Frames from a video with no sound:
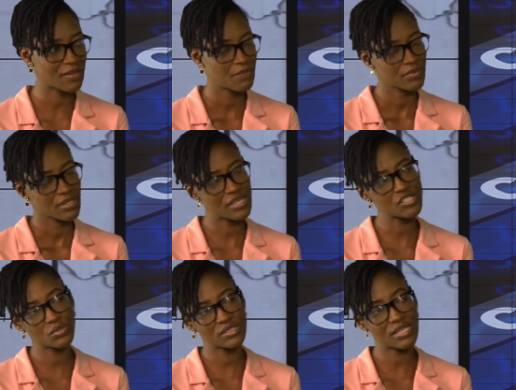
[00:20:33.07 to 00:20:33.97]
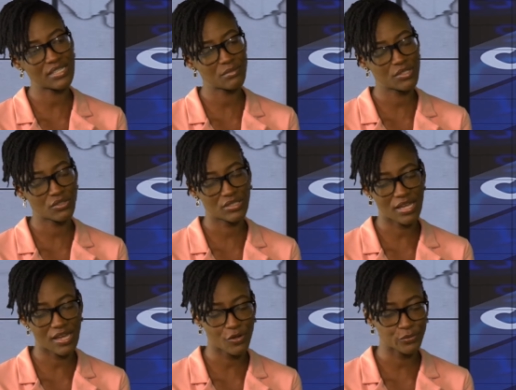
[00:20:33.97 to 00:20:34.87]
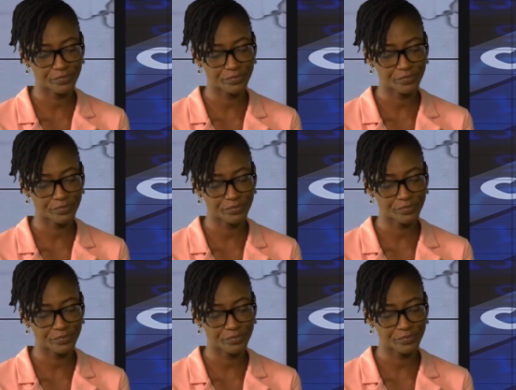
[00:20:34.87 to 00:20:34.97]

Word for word: and she was telling me on how